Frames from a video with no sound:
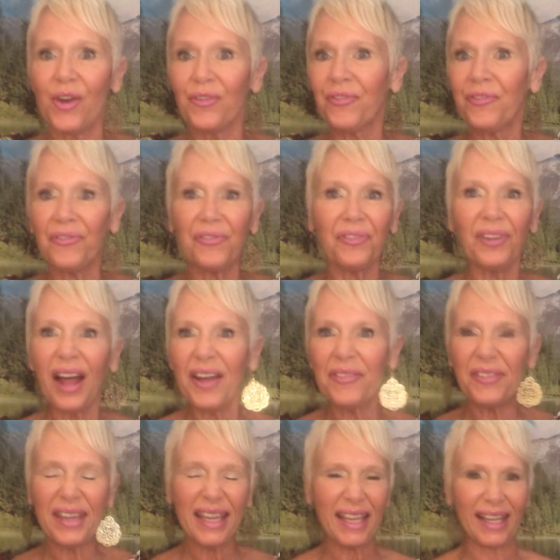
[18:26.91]

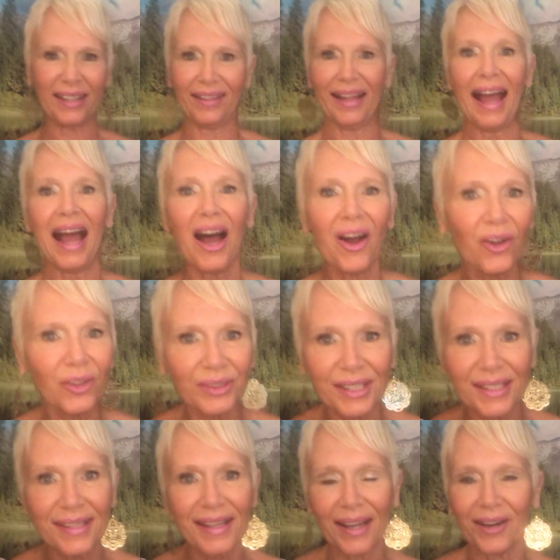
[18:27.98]
fluffy
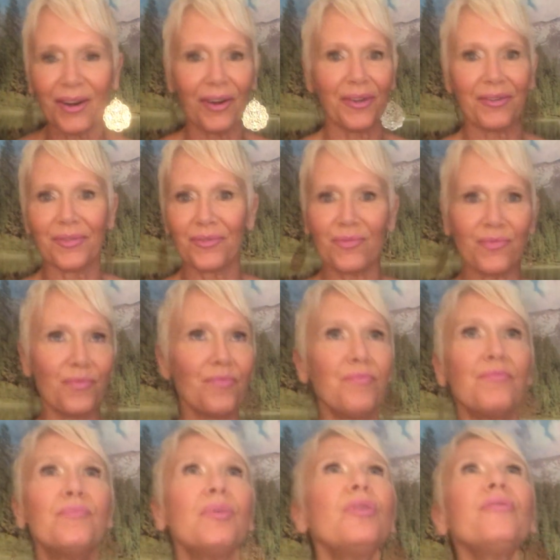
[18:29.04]
clouds that are
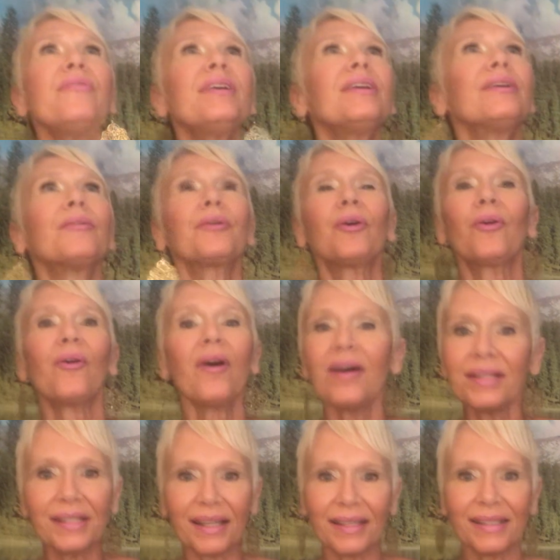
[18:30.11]
moving
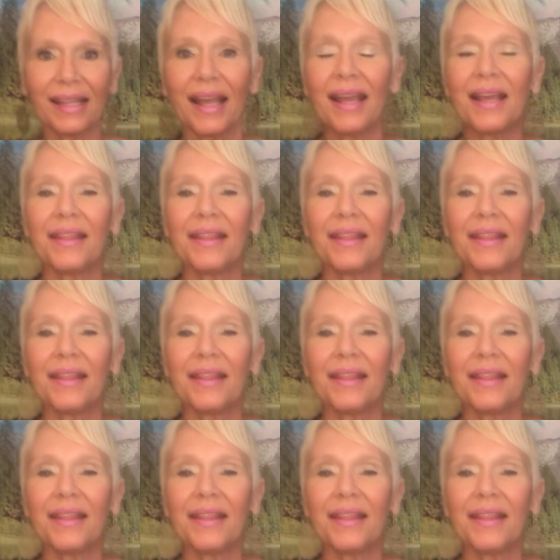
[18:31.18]
across us.